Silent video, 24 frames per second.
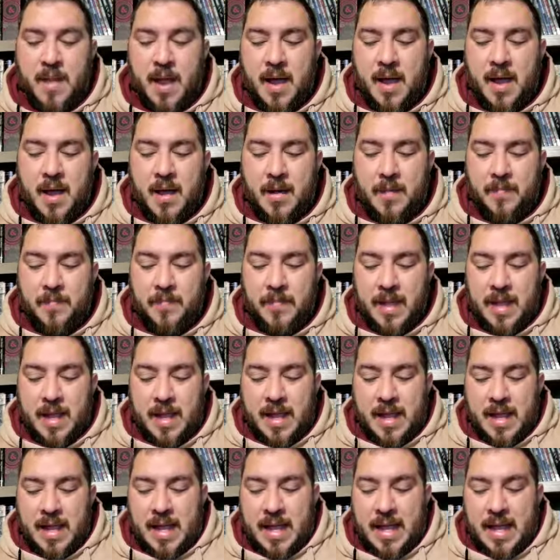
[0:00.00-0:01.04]
Um,
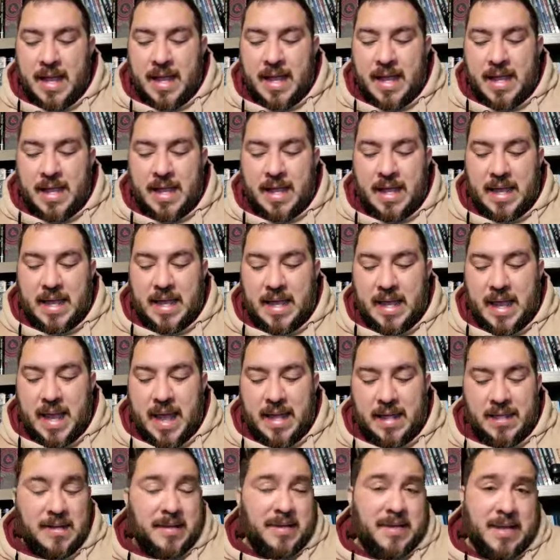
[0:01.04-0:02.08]

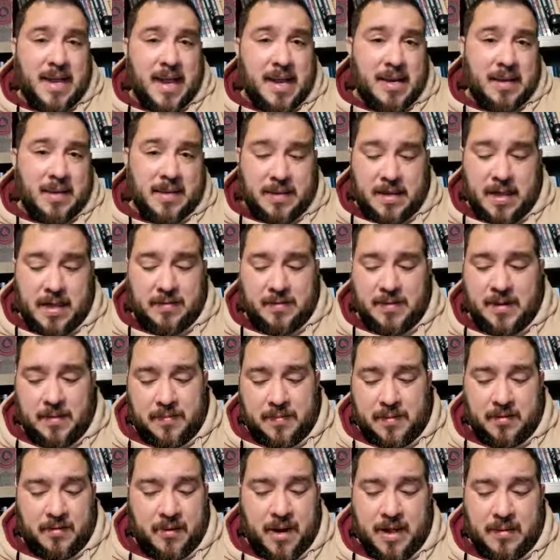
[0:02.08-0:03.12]
and the scaling keeps
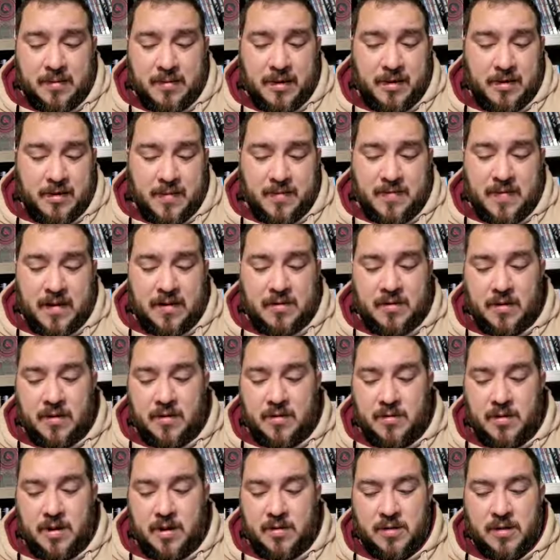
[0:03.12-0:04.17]
up throughout your adventuring
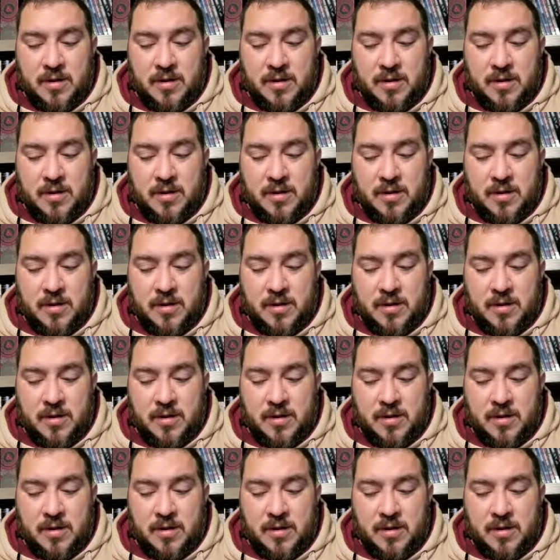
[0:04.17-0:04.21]
career.